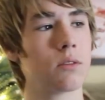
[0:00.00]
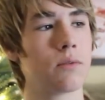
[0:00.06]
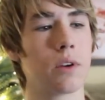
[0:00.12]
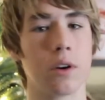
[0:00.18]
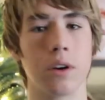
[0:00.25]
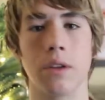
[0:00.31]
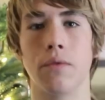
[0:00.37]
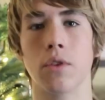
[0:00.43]

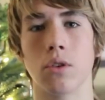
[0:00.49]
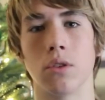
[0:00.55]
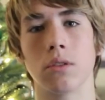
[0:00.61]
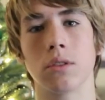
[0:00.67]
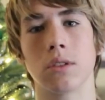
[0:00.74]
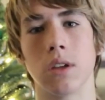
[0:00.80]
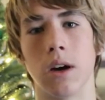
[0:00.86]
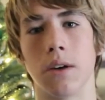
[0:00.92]
very
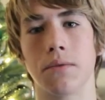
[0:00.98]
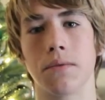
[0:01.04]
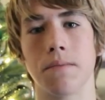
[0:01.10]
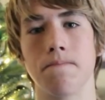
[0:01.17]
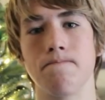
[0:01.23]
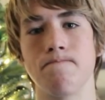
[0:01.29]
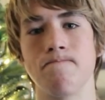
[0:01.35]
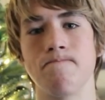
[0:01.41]
difficult stuff.
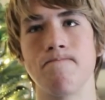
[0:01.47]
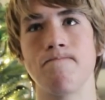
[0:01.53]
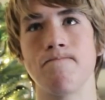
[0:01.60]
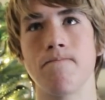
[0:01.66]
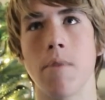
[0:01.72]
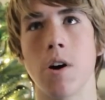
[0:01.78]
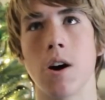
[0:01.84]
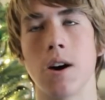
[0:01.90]

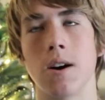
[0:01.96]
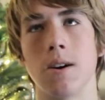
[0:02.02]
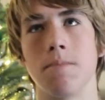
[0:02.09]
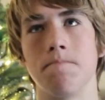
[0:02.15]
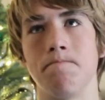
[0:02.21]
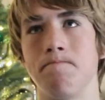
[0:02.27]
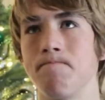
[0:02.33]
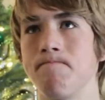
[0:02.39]

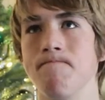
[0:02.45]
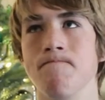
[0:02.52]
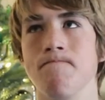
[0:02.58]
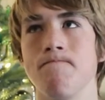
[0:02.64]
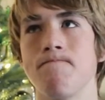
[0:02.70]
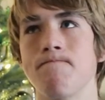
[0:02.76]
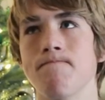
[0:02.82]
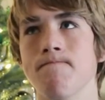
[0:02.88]

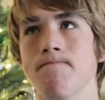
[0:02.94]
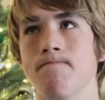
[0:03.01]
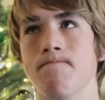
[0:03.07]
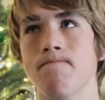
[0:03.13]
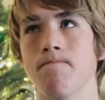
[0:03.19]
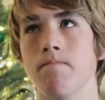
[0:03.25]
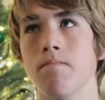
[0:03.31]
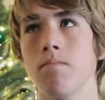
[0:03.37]

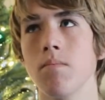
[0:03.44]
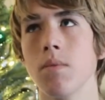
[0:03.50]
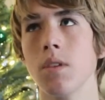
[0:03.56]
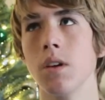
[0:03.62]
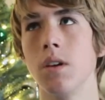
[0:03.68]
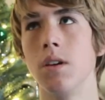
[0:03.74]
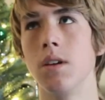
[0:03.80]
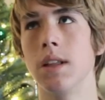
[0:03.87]

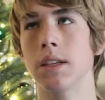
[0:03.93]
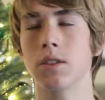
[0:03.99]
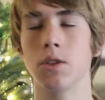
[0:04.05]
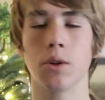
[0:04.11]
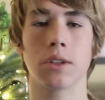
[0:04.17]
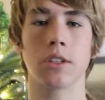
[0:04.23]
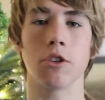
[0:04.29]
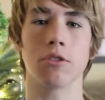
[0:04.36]
That's
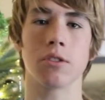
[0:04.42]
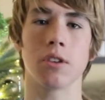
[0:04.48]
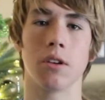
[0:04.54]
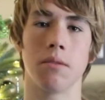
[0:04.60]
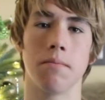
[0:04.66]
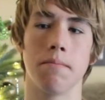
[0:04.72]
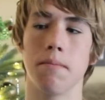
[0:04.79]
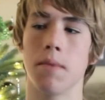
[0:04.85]
no excuse
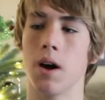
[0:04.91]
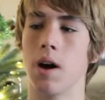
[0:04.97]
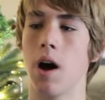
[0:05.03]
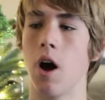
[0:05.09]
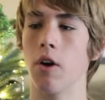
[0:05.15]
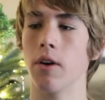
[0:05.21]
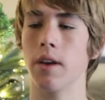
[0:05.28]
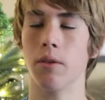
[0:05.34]
though.
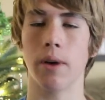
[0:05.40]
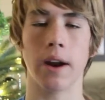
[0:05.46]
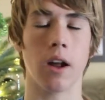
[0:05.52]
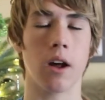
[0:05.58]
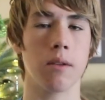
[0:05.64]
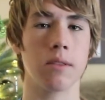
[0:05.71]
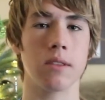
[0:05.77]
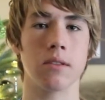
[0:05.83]
I'll get right
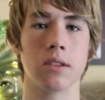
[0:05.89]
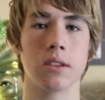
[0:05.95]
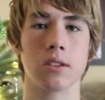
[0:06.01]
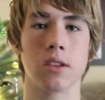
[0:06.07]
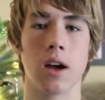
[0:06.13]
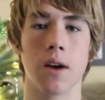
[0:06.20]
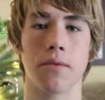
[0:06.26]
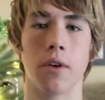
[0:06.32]
on the
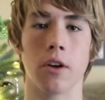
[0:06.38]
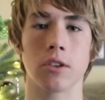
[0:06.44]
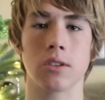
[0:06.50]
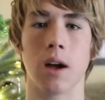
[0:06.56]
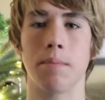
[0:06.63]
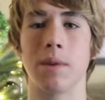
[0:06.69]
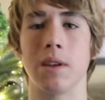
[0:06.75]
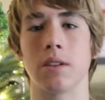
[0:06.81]
stuff. I'll
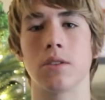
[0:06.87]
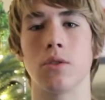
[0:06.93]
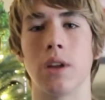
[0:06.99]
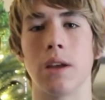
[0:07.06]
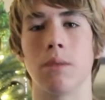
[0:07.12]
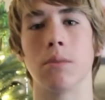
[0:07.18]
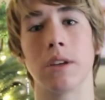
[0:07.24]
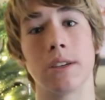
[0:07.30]
stop being so
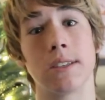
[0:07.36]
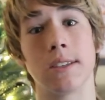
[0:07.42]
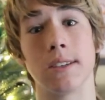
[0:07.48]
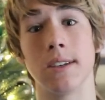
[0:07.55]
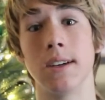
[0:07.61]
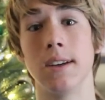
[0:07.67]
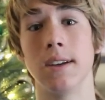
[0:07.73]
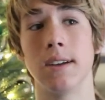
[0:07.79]
damn
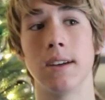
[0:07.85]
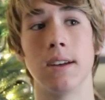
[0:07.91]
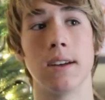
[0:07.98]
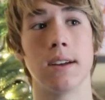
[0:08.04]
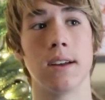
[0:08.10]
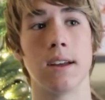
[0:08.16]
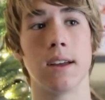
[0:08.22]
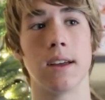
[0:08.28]
lazy.
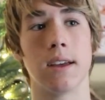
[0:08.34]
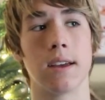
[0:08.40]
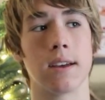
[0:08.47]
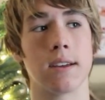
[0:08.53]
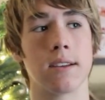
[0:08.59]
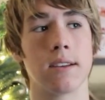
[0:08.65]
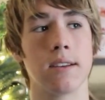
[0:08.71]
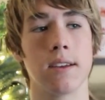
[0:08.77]

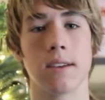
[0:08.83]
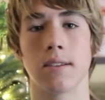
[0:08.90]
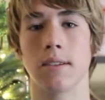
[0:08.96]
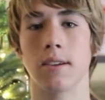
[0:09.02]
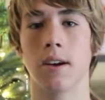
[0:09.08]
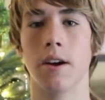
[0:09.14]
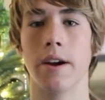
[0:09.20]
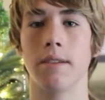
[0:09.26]
And yeah.
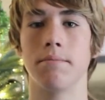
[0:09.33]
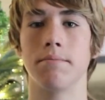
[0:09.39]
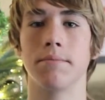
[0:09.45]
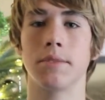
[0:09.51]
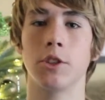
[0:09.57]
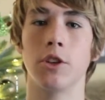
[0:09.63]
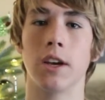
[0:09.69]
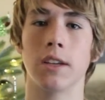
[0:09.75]

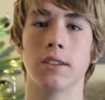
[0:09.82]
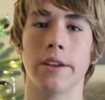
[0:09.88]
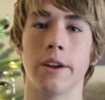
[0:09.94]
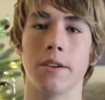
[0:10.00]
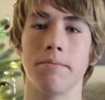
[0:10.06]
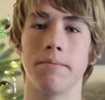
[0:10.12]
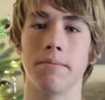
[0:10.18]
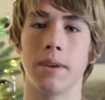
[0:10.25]
Alright, see you guys
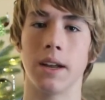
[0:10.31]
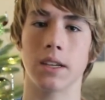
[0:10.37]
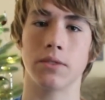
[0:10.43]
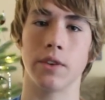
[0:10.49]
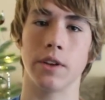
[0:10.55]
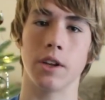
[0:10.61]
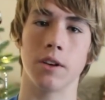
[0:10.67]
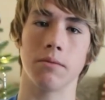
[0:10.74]
later in my
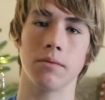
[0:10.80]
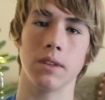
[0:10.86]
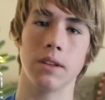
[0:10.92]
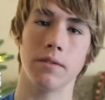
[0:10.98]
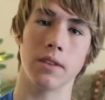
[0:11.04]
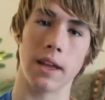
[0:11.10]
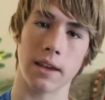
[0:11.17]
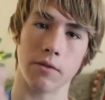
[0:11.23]
next video.
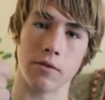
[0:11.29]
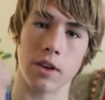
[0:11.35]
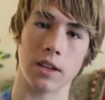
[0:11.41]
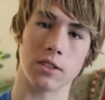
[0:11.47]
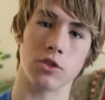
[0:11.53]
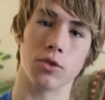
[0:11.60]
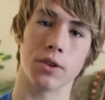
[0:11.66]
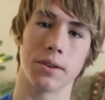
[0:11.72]
Leave a like if you
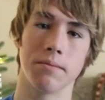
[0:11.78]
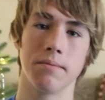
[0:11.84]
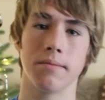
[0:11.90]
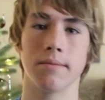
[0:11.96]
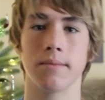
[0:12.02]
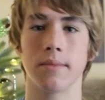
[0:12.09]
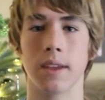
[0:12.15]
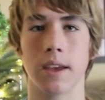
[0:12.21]
guys enjoyed.
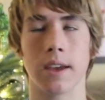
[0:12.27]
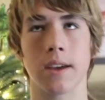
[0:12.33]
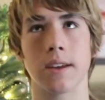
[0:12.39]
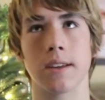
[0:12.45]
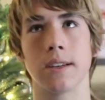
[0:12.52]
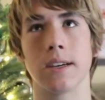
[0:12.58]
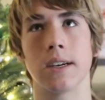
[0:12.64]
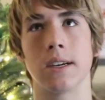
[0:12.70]

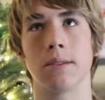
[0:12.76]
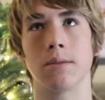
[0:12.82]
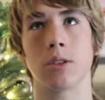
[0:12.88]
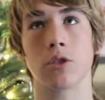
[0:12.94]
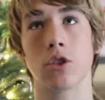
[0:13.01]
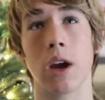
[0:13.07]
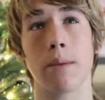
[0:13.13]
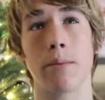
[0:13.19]
And
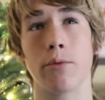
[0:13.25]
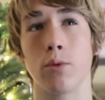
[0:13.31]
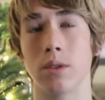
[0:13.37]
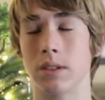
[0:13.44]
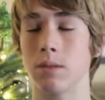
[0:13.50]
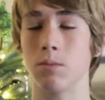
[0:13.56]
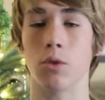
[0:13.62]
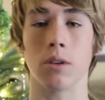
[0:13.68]
subscribe if you
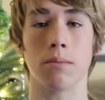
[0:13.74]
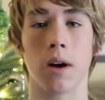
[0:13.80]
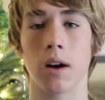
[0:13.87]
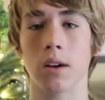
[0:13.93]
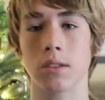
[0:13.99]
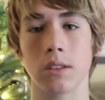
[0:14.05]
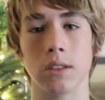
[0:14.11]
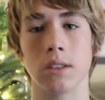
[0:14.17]
want to see more
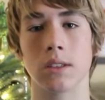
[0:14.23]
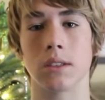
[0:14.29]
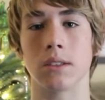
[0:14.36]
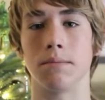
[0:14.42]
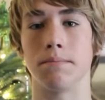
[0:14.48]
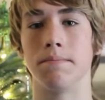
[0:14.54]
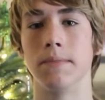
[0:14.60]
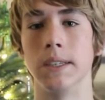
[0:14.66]
unboxings
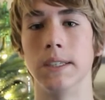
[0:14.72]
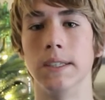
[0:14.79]
and